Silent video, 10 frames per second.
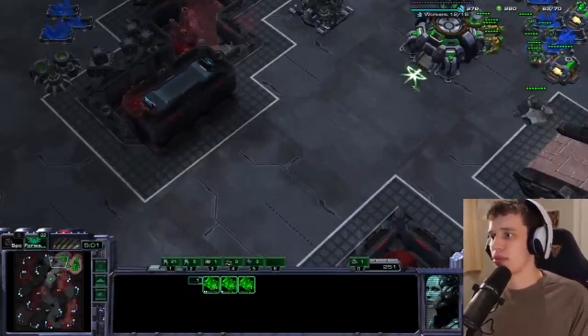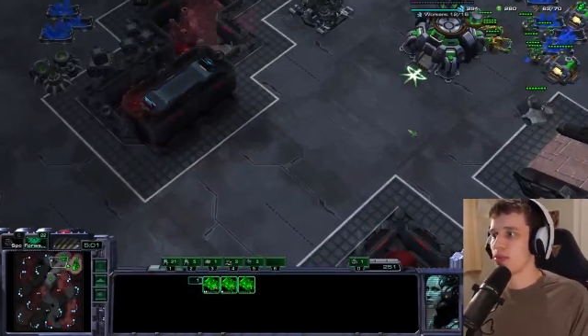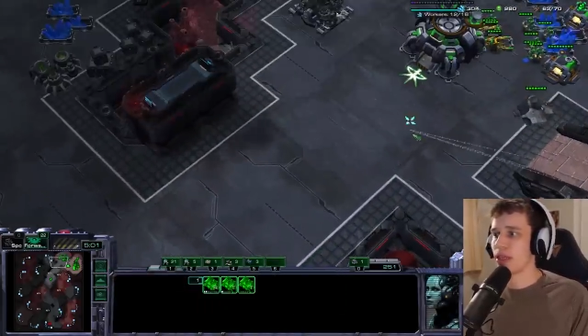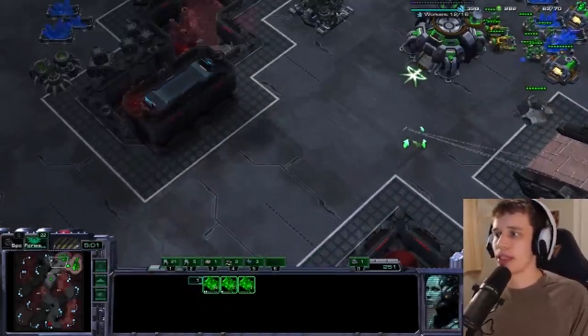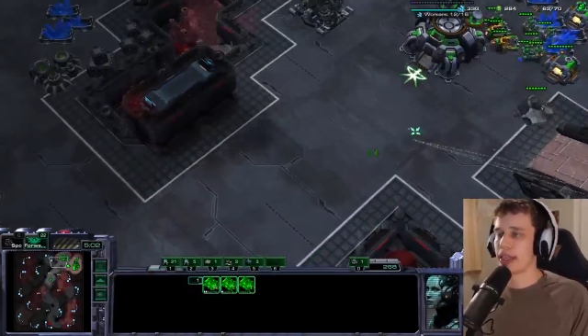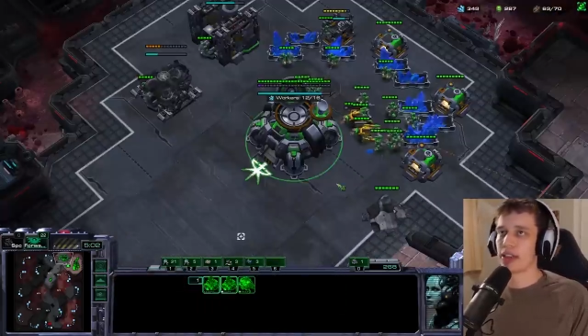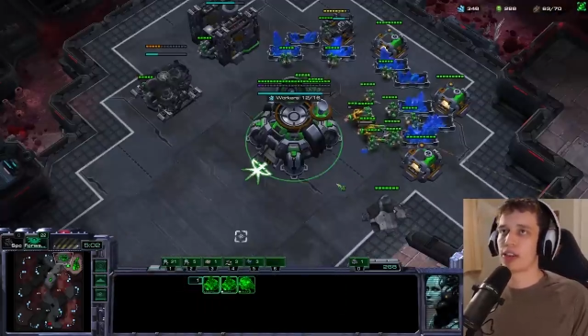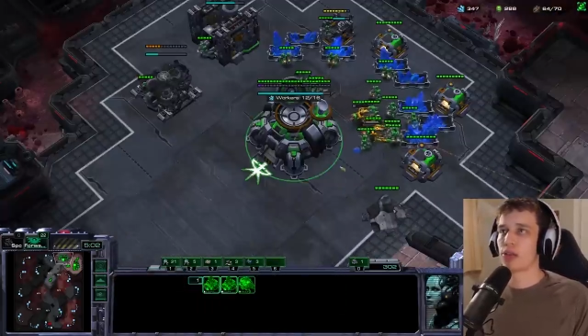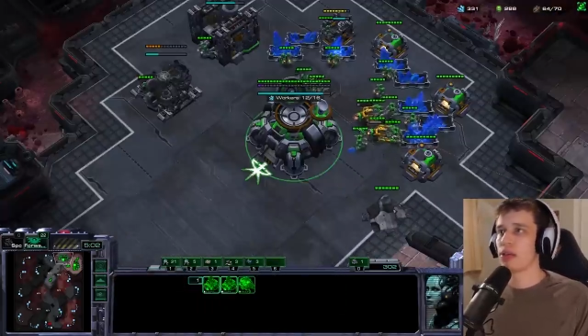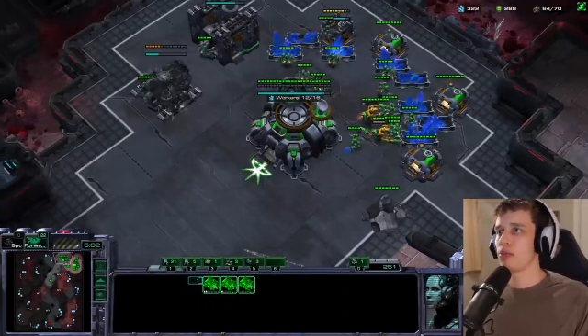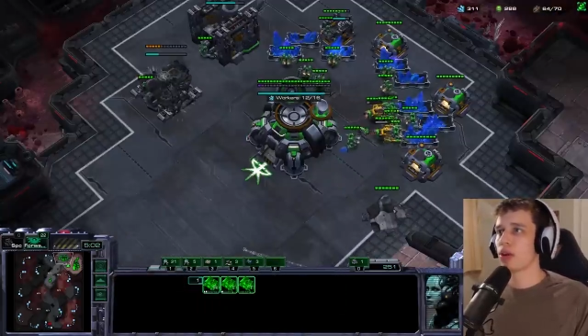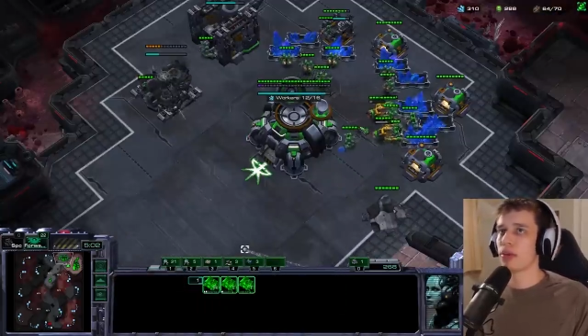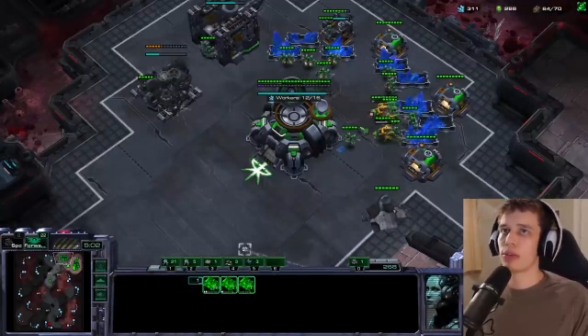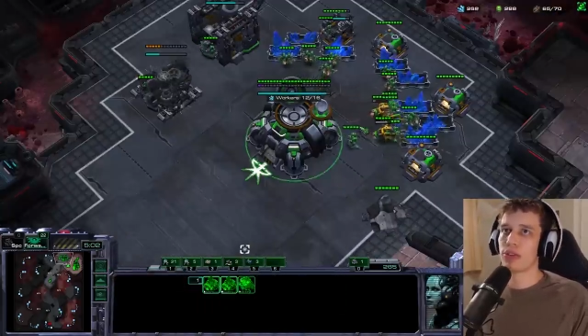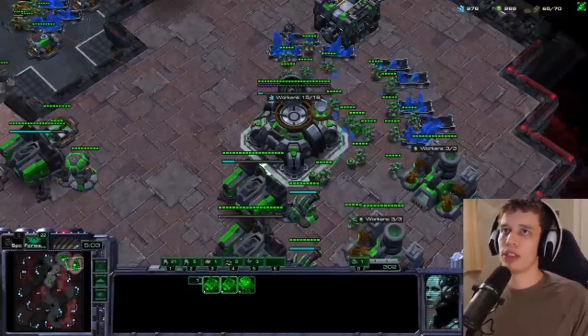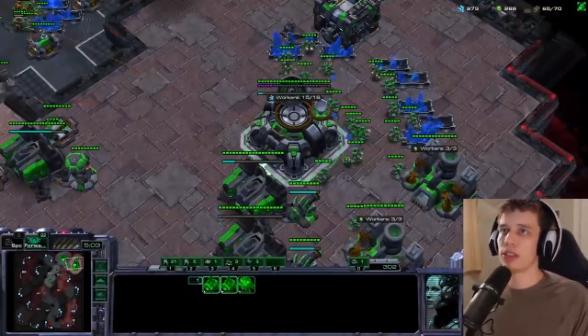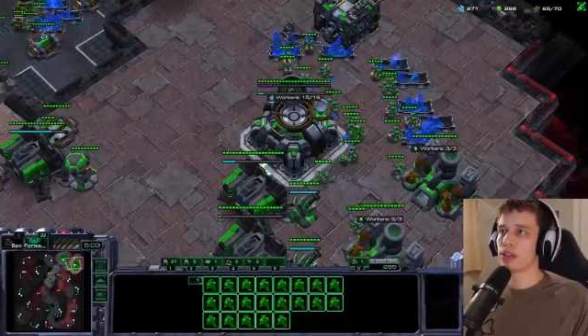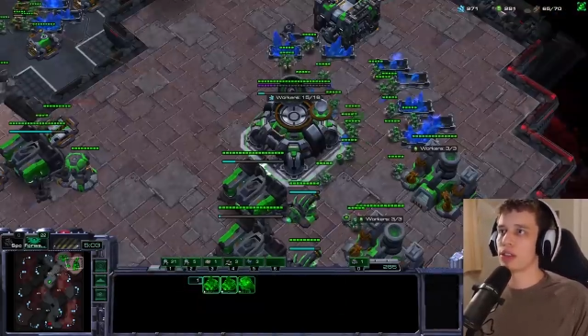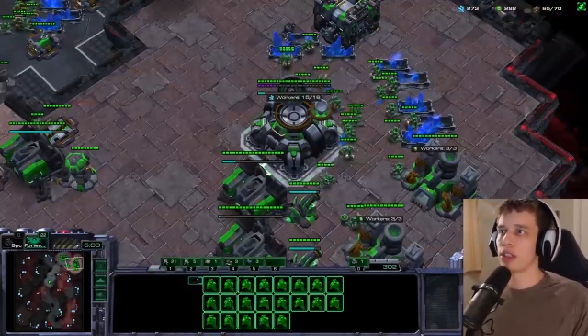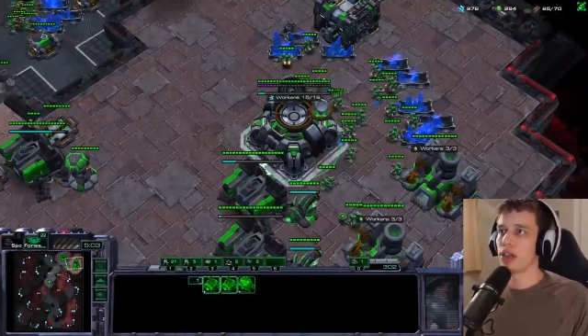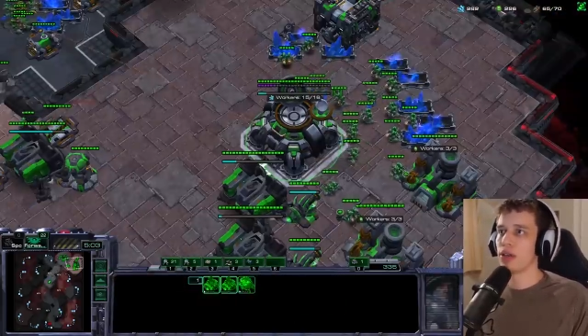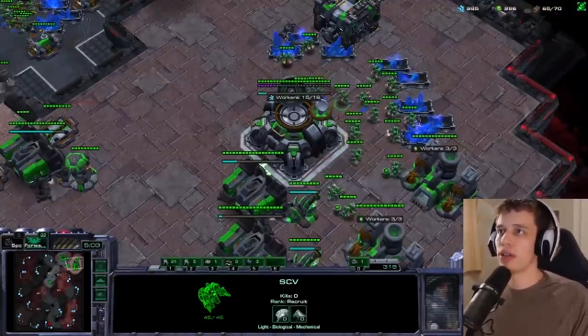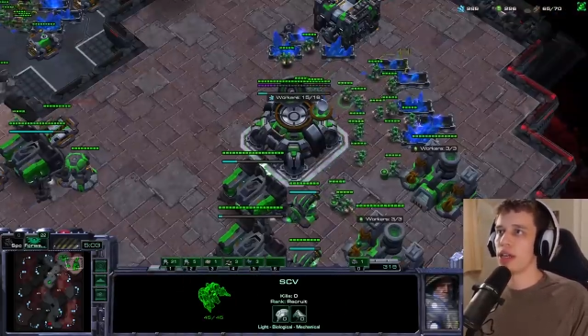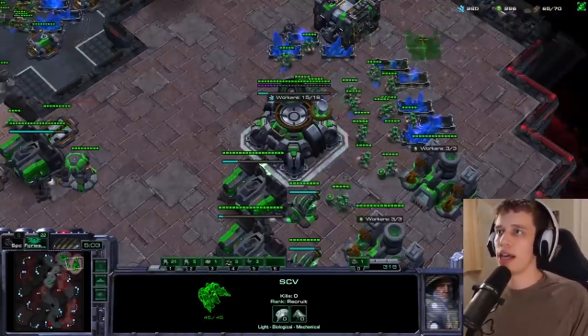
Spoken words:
With like three more marines or so.